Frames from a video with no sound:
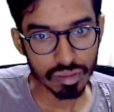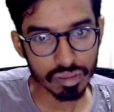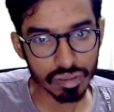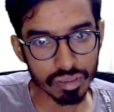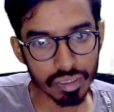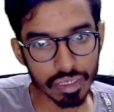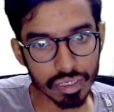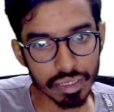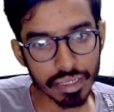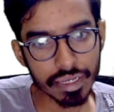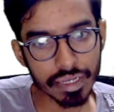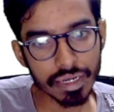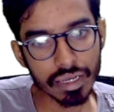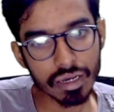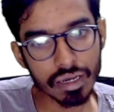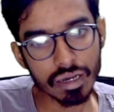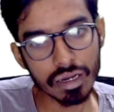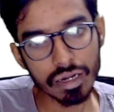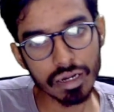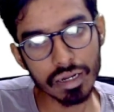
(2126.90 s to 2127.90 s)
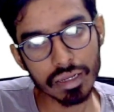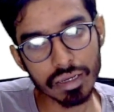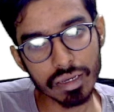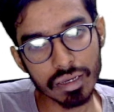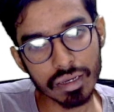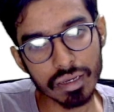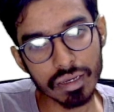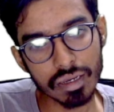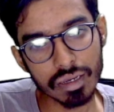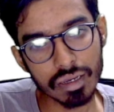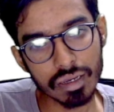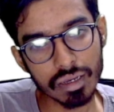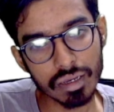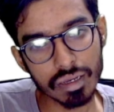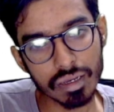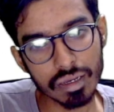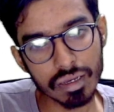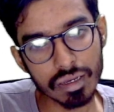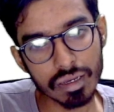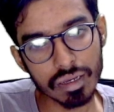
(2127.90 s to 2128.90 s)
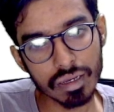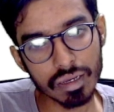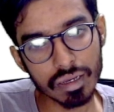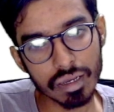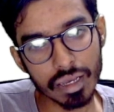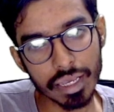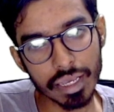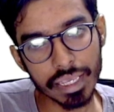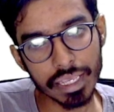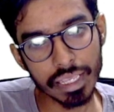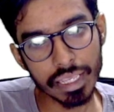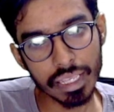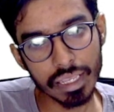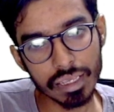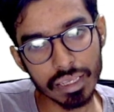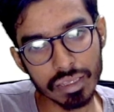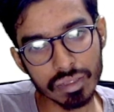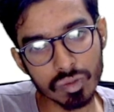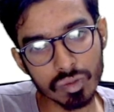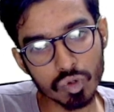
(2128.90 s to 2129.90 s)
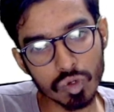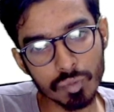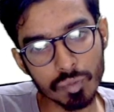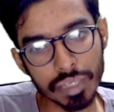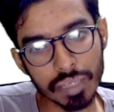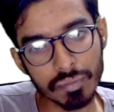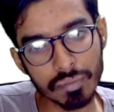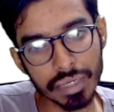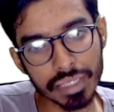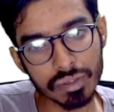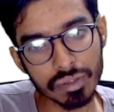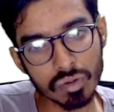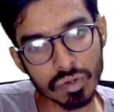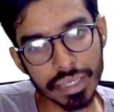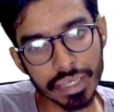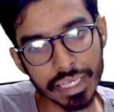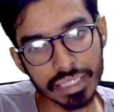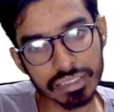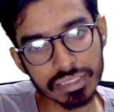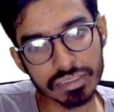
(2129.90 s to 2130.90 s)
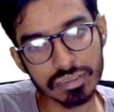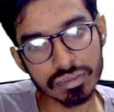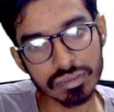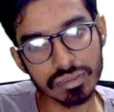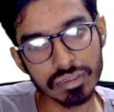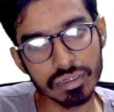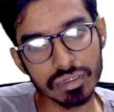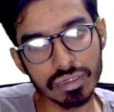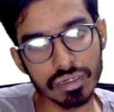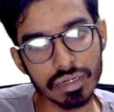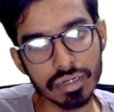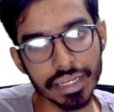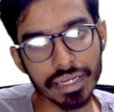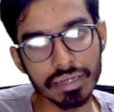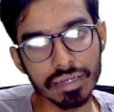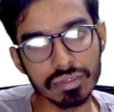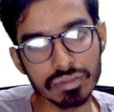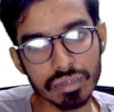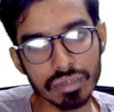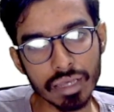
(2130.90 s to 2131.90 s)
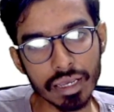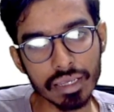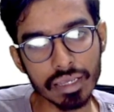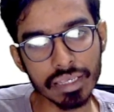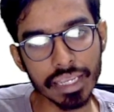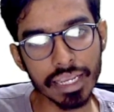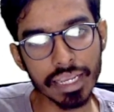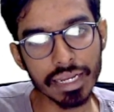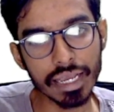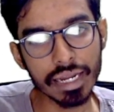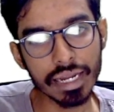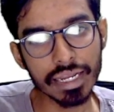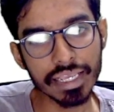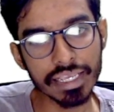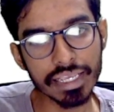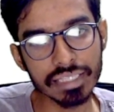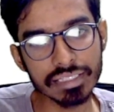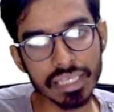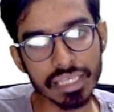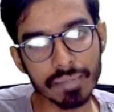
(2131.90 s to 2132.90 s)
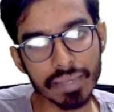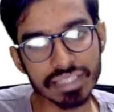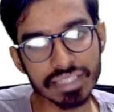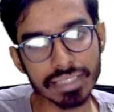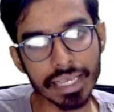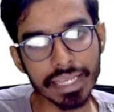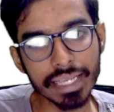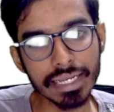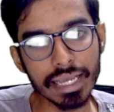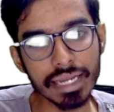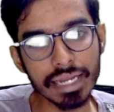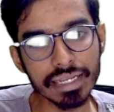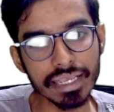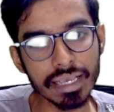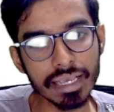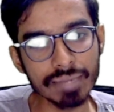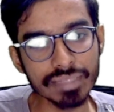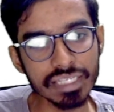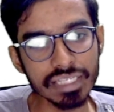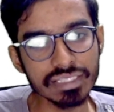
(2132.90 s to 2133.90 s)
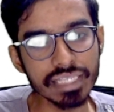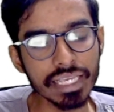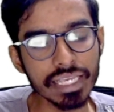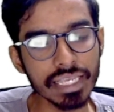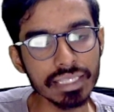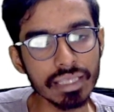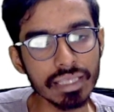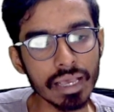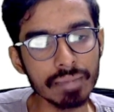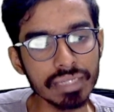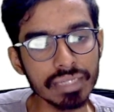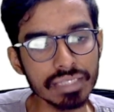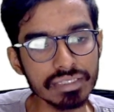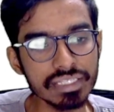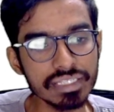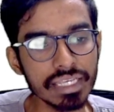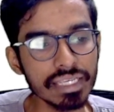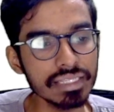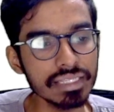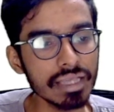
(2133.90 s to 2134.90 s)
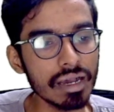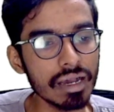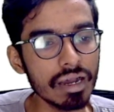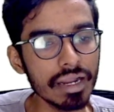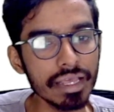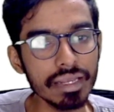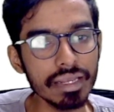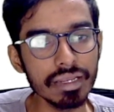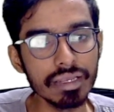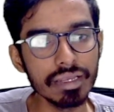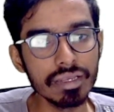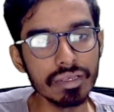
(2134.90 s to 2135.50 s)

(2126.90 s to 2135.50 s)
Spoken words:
A dot I dou b by dou x, right? A dot I is same as I dot A. I'm just saying the order.